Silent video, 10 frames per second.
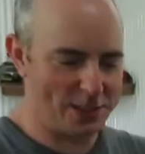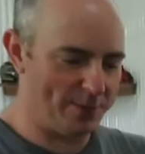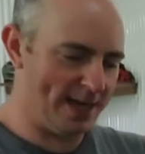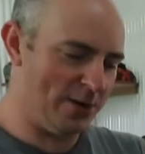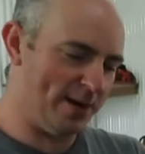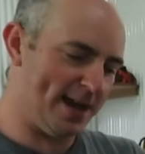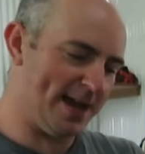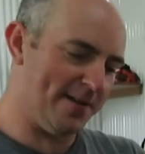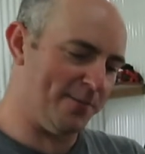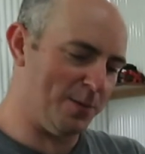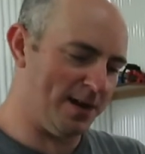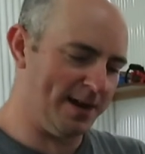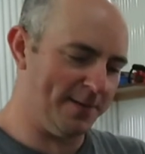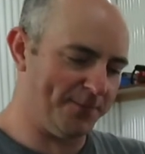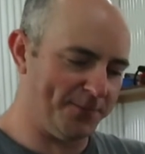so now I have
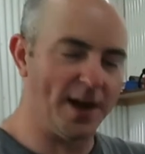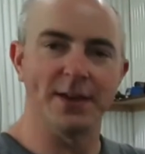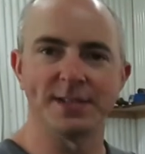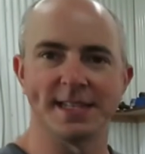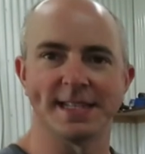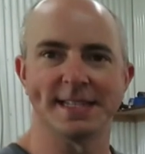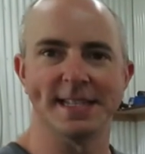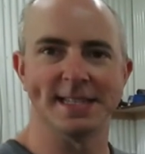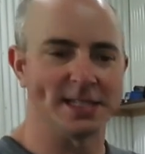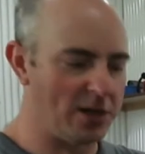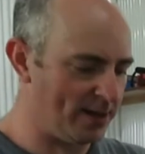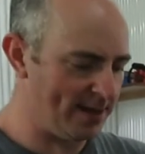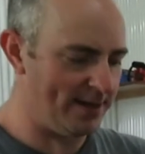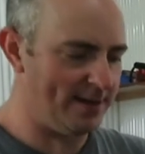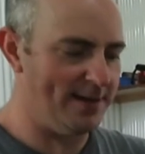my 5 16
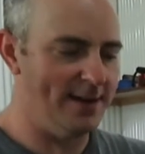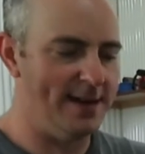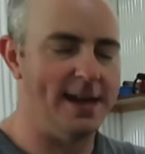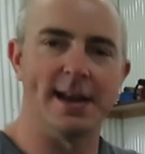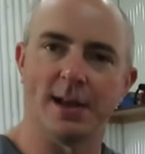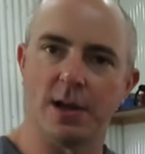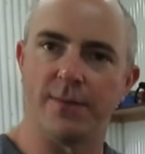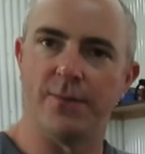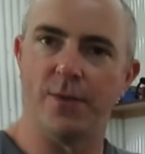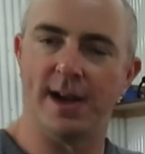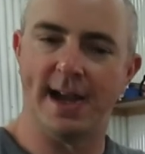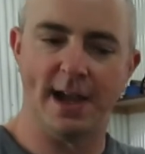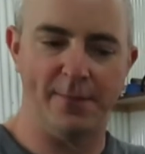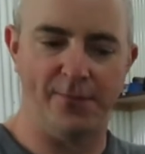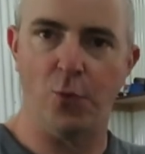socket and I got I
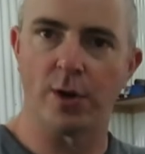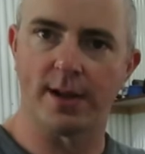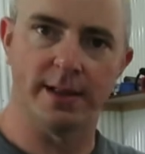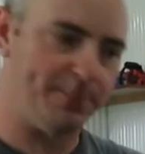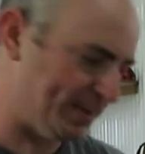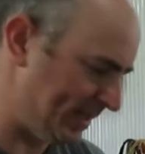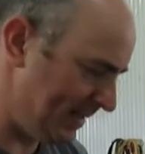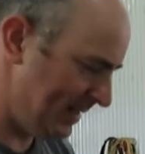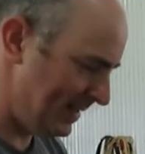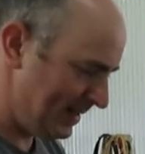have four clips